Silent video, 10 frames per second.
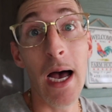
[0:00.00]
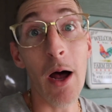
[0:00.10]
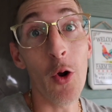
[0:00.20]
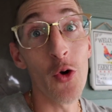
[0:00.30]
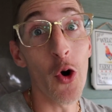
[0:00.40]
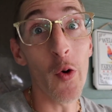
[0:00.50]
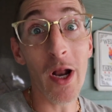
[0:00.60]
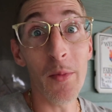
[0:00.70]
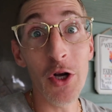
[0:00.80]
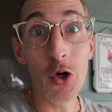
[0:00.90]
I don't know
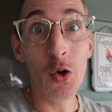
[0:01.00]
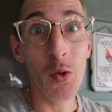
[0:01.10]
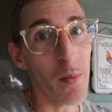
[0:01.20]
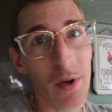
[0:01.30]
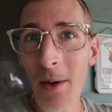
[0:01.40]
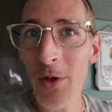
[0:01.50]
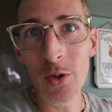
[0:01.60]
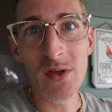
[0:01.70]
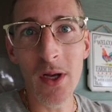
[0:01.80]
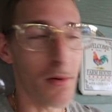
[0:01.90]
what I'm gonna do, but I'm
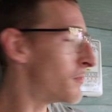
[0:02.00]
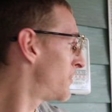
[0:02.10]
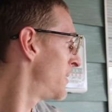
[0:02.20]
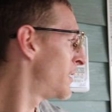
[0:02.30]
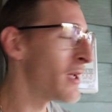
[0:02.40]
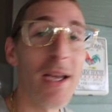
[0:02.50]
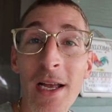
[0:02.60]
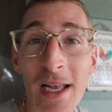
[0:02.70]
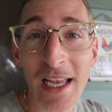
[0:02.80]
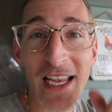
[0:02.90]
gonna do something.
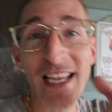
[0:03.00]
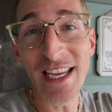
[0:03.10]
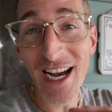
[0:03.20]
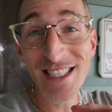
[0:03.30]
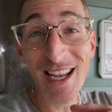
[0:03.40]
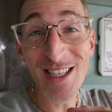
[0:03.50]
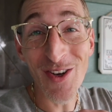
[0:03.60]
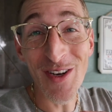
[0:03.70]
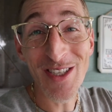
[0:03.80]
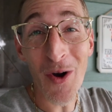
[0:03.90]
Y'all stay
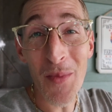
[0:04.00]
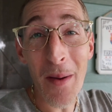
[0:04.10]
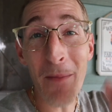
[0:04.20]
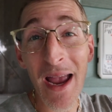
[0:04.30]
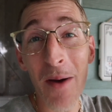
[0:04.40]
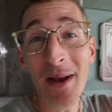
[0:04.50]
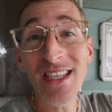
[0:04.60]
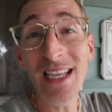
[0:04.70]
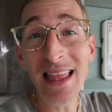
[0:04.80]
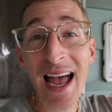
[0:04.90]
tuned, it's gonna be a banger.
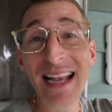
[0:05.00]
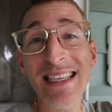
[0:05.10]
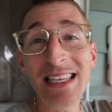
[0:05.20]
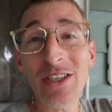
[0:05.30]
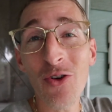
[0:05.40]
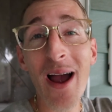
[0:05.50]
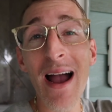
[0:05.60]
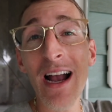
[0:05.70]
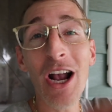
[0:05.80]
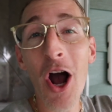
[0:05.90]
Make sure you like,
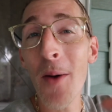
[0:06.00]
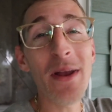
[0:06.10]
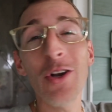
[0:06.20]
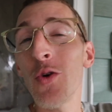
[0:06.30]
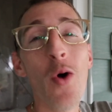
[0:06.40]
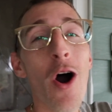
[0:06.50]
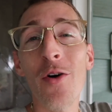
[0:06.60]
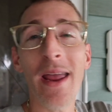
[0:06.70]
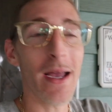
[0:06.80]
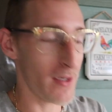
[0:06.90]
subscribe, comment, do all
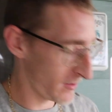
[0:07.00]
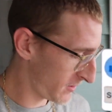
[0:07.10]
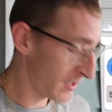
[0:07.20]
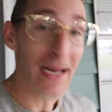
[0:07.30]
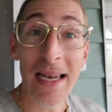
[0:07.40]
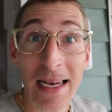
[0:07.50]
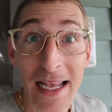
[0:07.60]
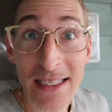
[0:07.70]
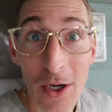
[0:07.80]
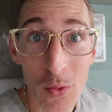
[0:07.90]
that.
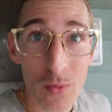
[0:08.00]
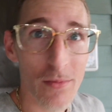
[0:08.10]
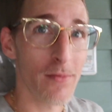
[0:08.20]
Let's go.